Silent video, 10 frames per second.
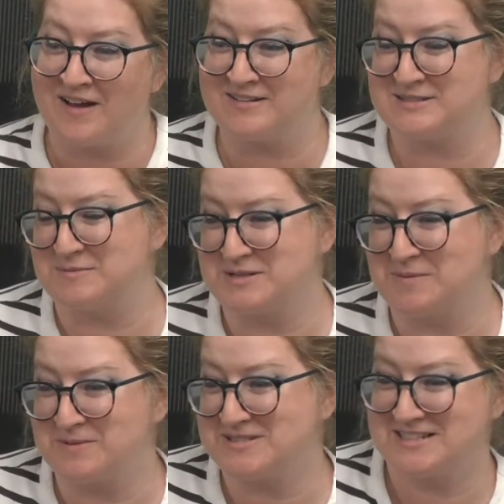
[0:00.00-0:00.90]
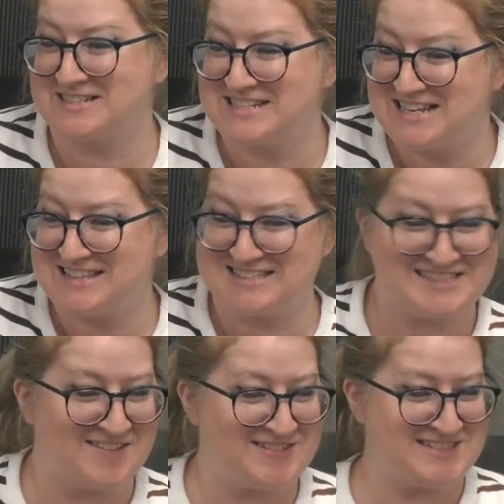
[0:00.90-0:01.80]
on September 16th and
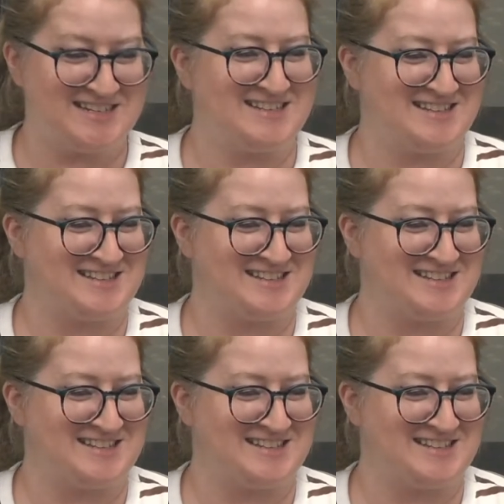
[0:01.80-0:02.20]
17th